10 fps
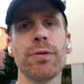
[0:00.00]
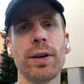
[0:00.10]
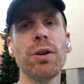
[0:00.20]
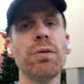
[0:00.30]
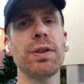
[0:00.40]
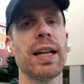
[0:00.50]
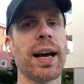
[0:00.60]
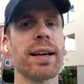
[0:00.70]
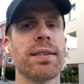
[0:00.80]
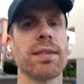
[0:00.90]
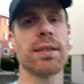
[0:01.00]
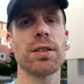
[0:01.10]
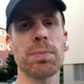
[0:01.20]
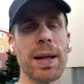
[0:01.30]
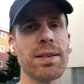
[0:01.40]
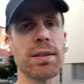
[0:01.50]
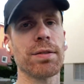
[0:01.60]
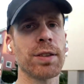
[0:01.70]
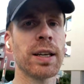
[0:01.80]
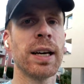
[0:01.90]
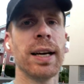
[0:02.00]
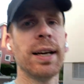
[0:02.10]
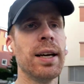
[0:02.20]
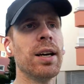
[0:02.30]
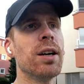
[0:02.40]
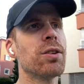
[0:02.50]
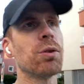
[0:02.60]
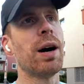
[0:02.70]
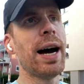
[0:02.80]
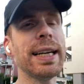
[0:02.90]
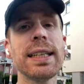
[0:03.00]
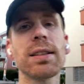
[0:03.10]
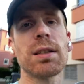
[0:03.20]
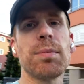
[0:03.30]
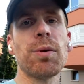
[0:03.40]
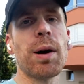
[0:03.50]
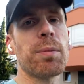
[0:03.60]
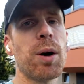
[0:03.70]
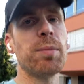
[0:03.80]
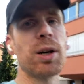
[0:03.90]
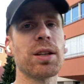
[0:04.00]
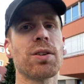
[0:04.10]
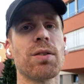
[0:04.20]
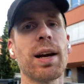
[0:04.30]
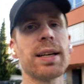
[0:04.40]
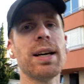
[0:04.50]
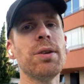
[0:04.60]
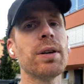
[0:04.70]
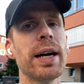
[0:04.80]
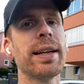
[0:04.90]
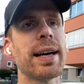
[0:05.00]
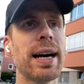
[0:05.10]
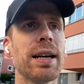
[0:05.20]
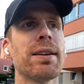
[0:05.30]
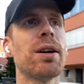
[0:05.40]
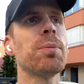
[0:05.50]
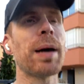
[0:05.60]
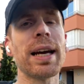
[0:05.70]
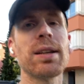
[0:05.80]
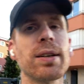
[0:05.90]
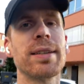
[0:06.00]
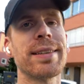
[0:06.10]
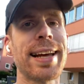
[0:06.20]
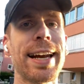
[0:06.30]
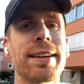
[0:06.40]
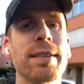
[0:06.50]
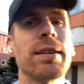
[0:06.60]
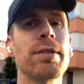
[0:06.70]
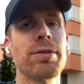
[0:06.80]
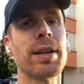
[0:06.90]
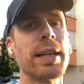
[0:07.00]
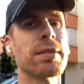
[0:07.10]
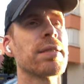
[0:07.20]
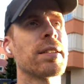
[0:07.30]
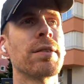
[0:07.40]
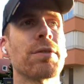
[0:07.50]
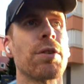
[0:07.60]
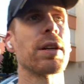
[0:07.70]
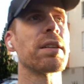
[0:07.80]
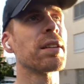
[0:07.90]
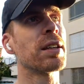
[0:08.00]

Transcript: I don't feel like it is expensive. So I needed one more monitor right now and I now paid 10 francs for it.